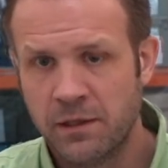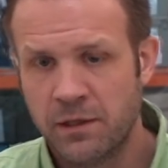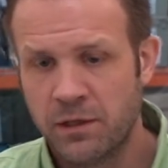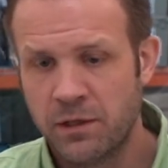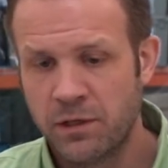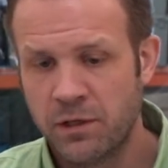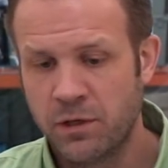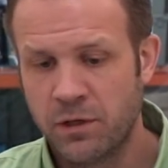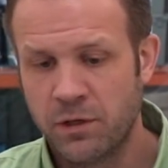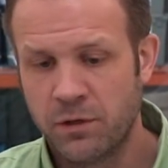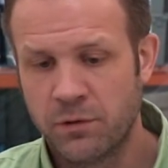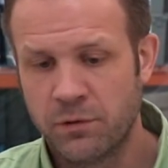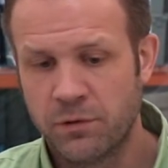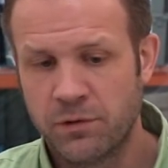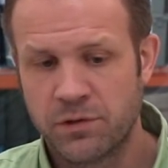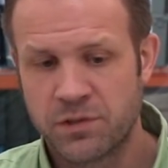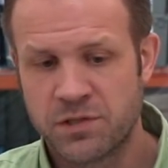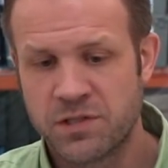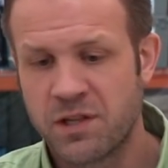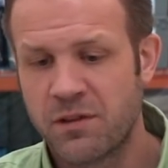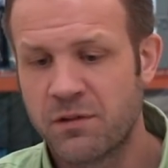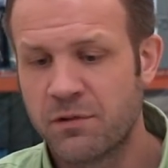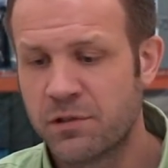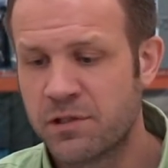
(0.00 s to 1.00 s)
You know,
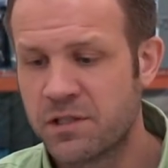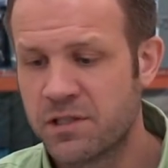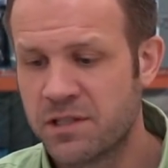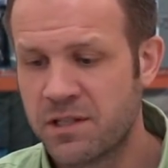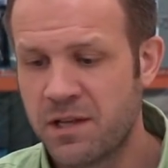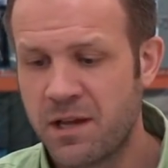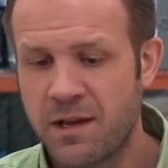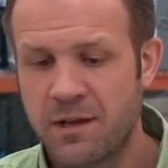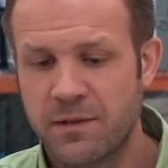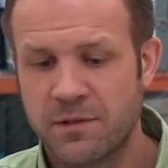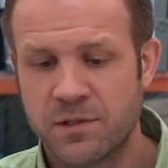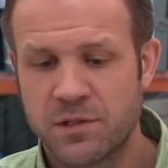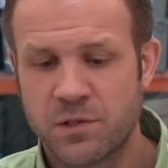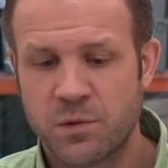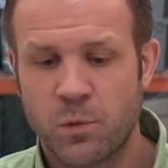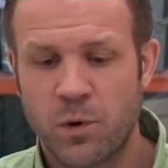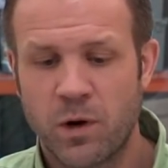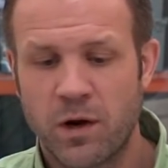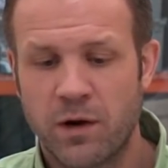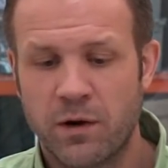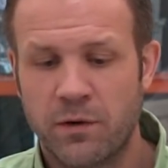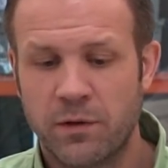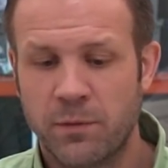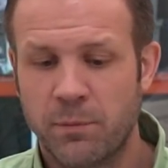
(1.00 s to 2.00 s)
there's other designs
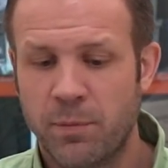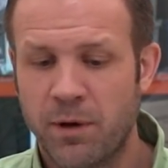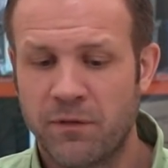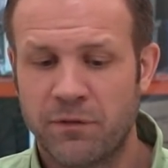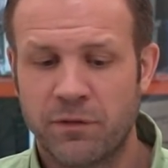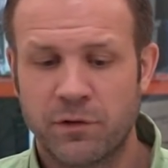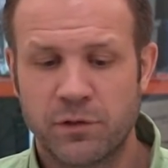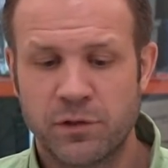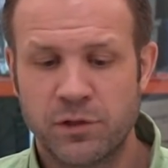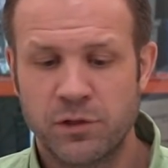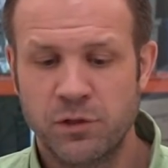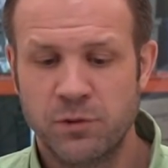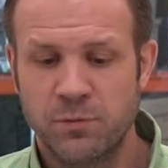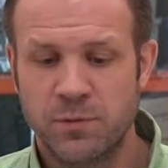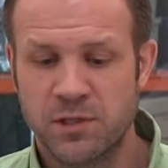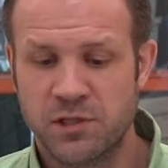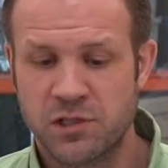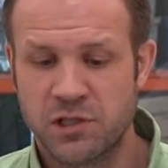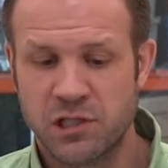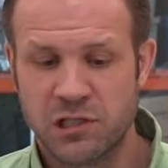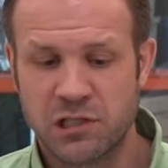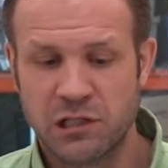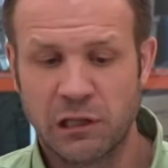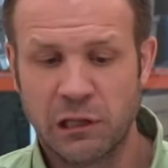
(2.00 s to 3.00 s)
where the buffer tube is
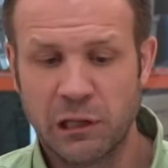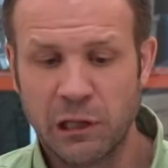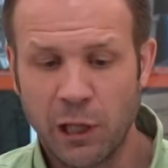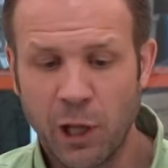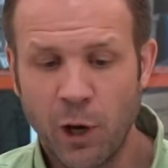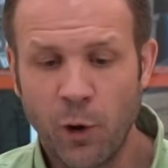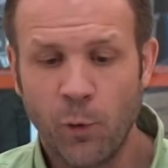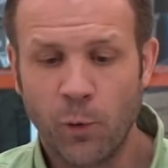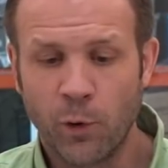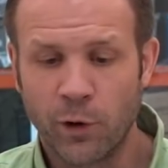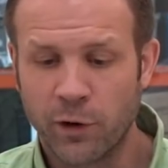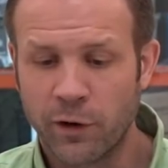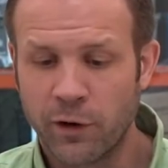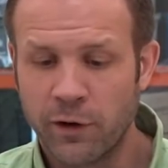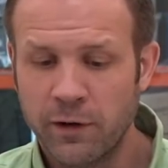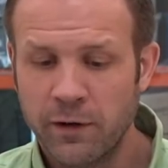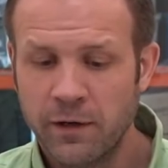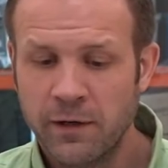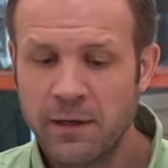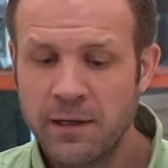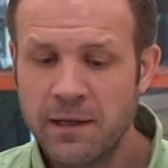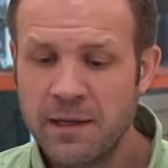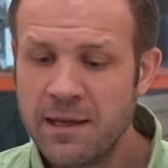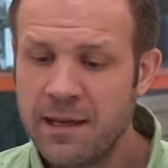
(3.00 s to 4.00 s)
just lower
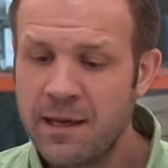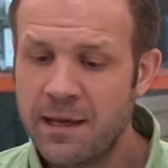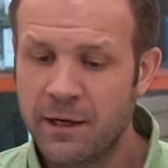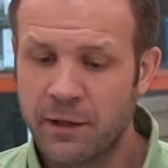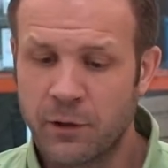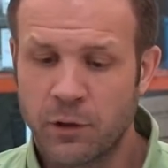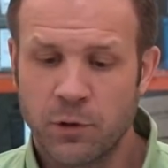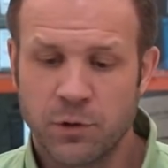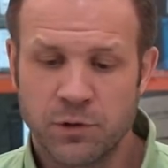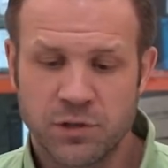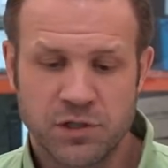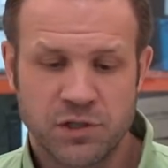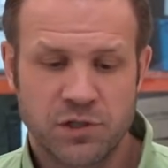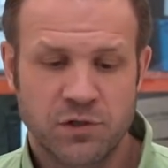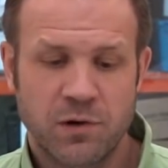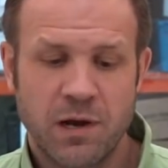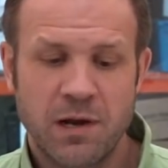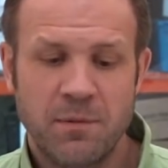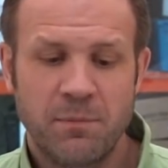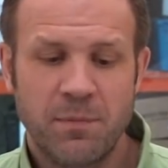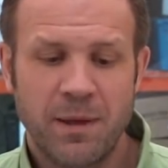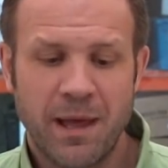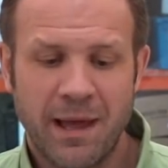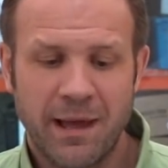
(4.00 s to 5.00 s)
and it goes
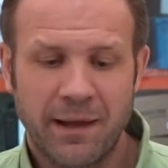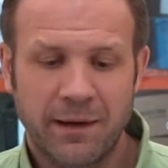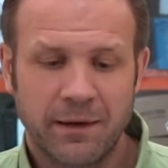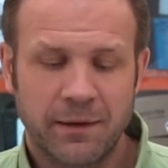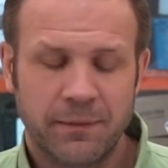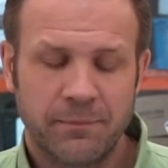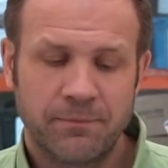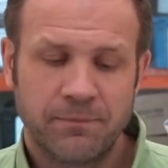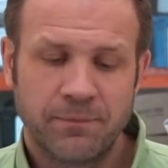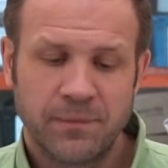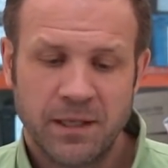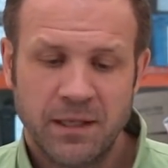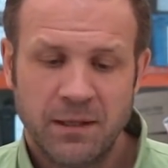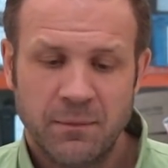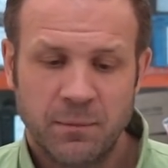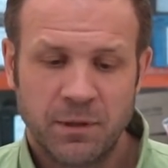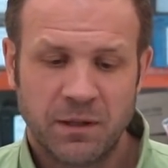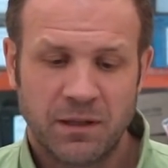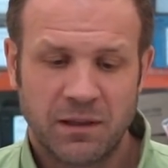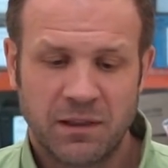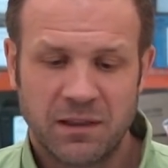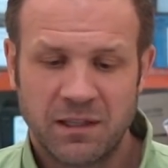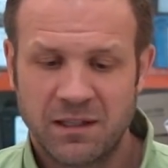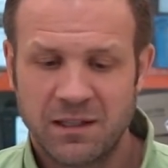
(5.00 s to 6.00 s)
straight back.
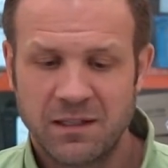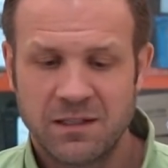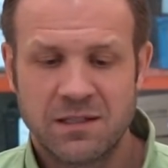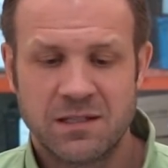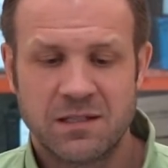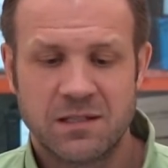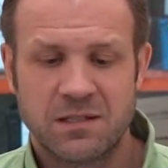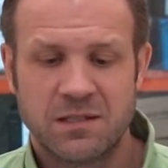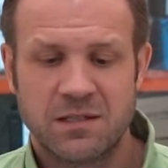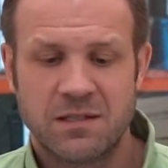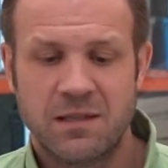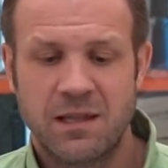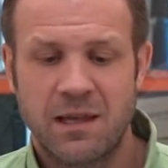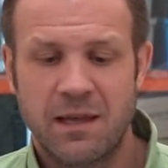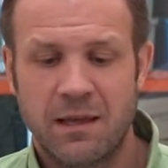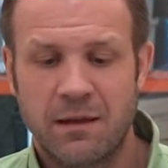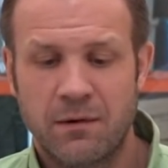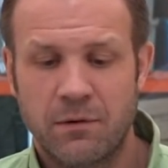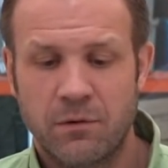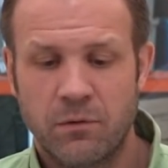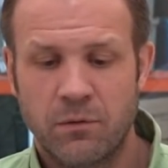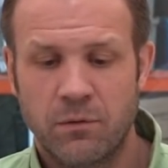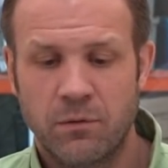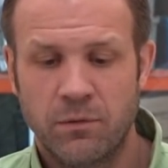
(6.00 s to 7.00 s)
But the thing is
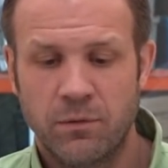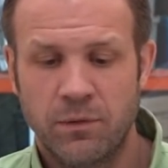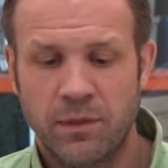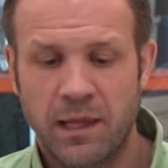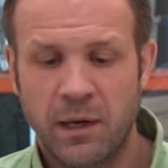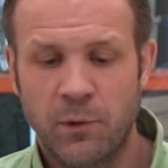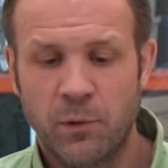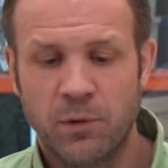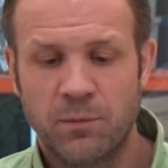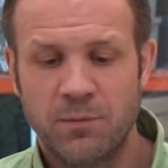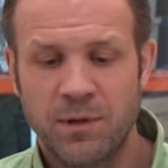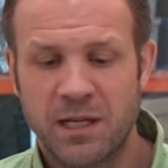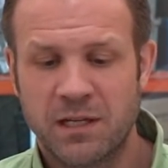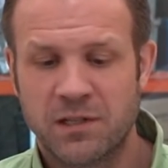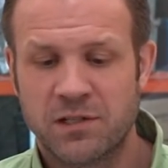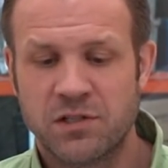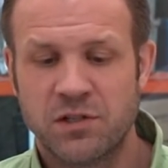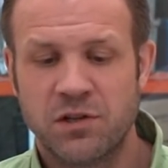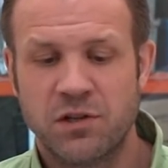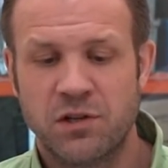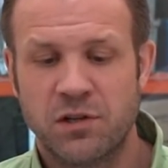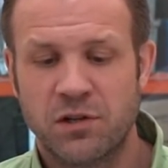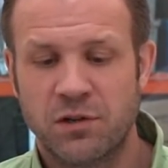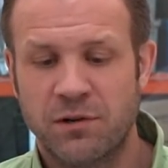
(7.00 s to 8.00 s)
that would make it
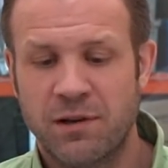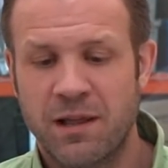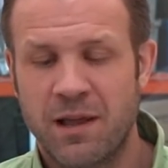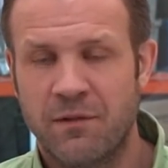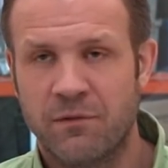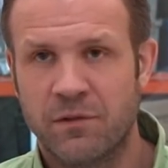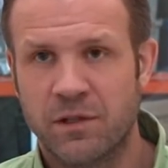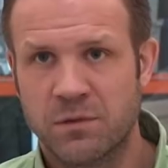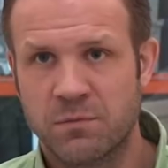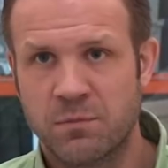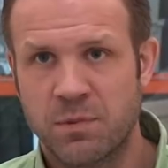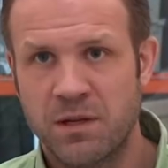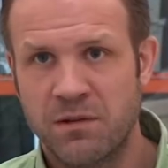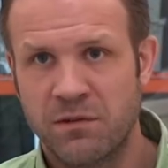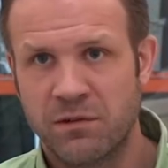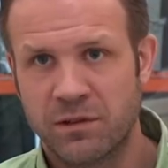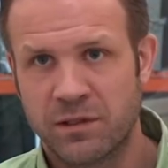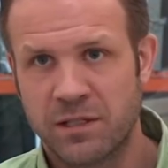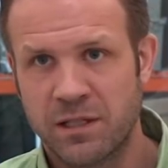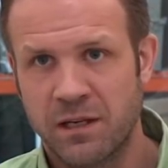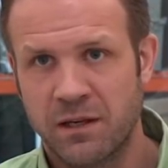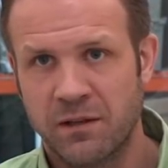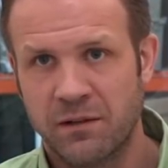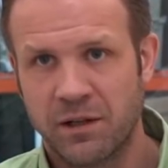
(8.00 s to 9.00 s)
so you couldn't have this beaver
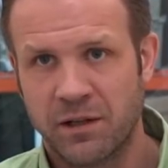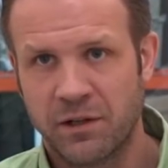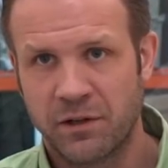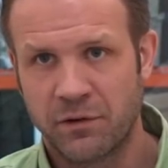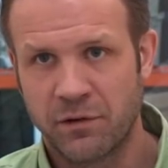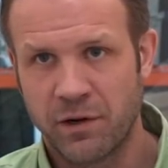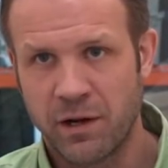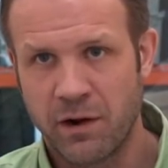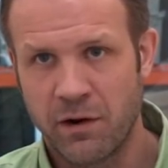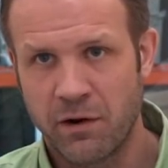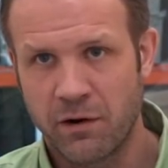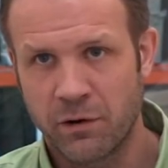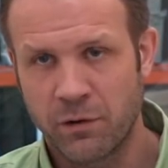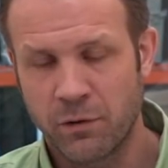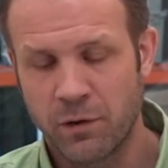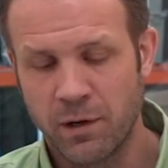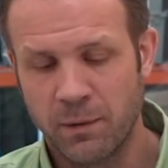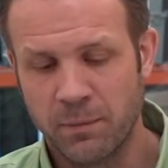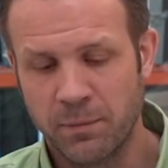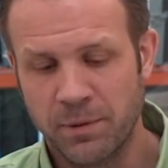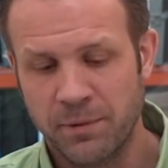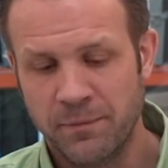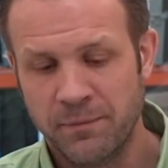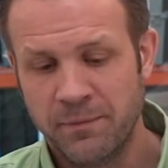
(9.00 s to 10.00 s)
tail on your AR
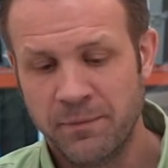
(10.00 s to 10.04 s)
grip.